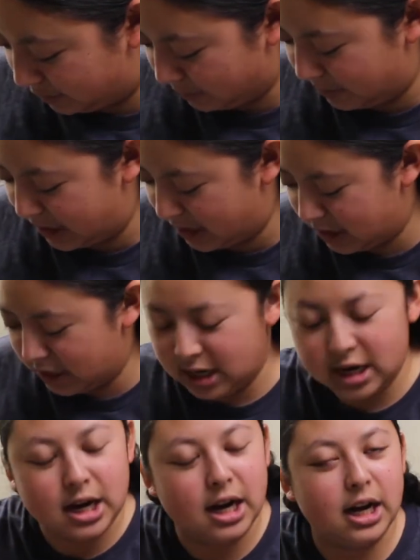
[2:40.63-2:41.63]
for me
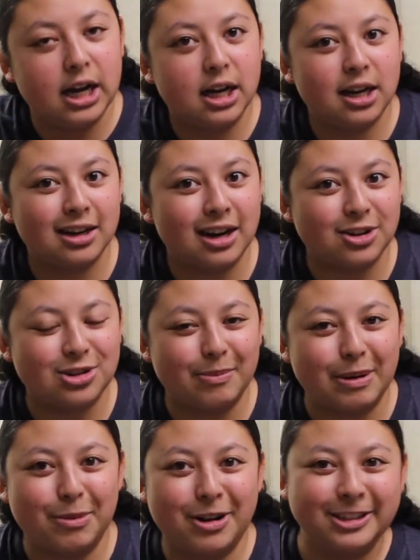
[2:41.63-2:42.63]
not
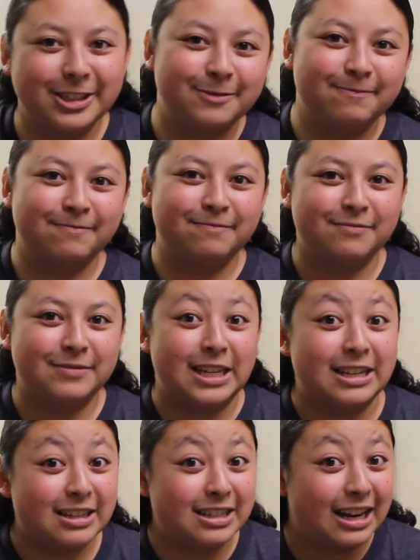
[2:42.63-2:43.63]
dropping balls.
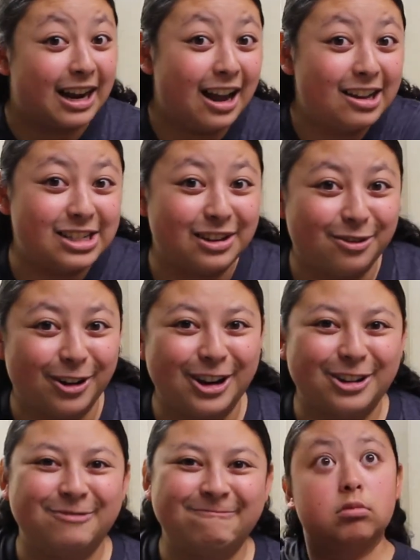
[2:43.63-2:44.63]
Psychology for you.